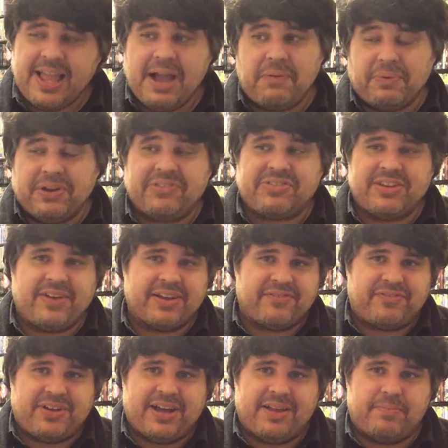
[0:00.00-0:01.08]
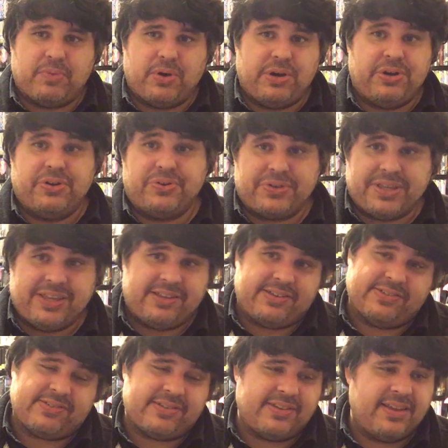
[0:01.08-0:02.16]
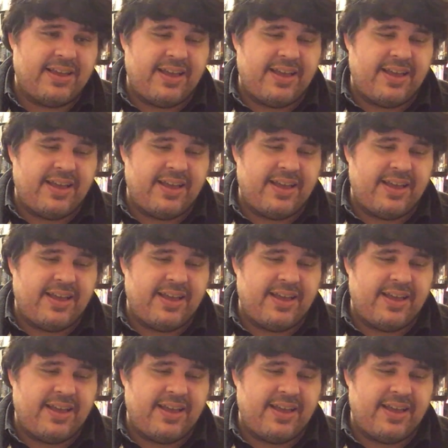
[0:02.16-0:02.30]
I want to see if I can find Mononoke, because